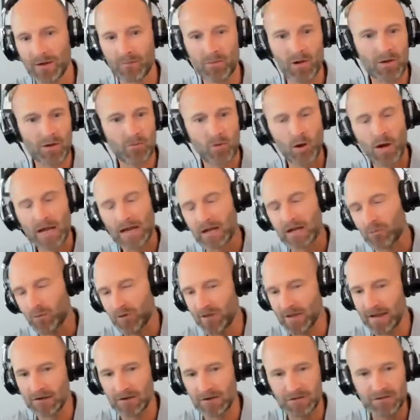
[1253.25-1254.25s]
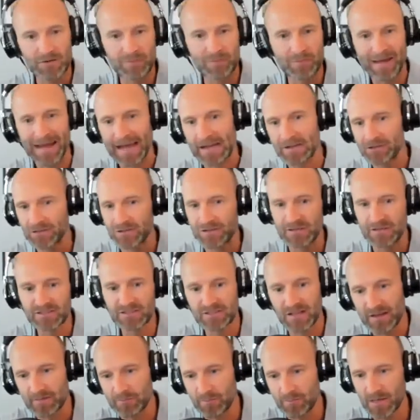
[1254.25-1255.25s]
I'm going to wake up with energy, passion,
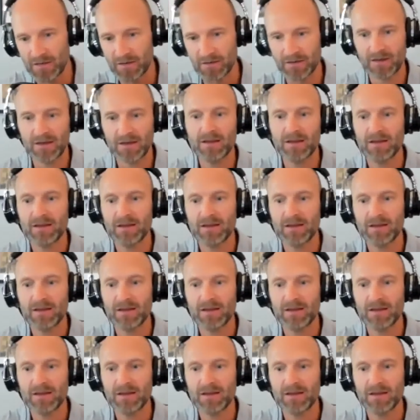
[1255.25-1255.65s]
excitement.